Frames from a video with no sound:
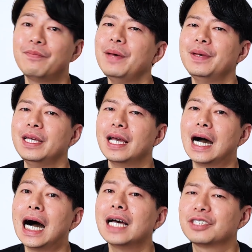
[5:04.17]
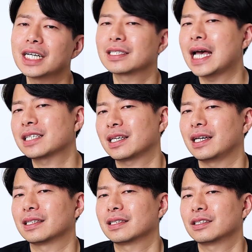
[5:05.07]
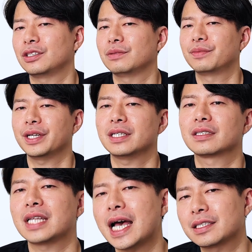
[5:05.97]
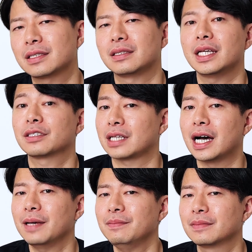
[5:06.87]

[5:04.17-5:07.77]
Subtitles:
Maybe I just ask it to bring snacks next time.